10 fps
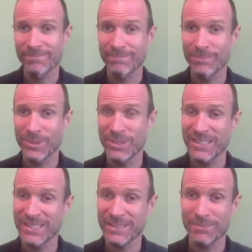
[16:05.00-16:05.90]

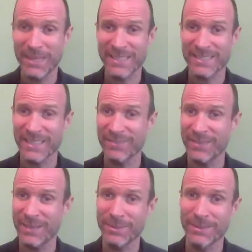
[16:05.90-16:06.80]
Mooji just makes stuff
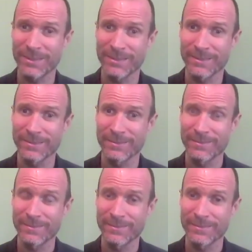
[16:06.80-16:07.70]
up.
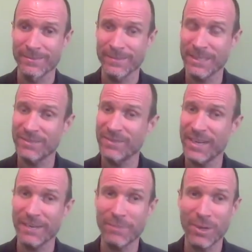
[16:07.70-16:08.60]
And he's
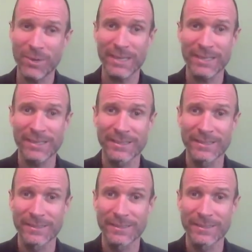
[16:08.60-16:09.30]
very poetic.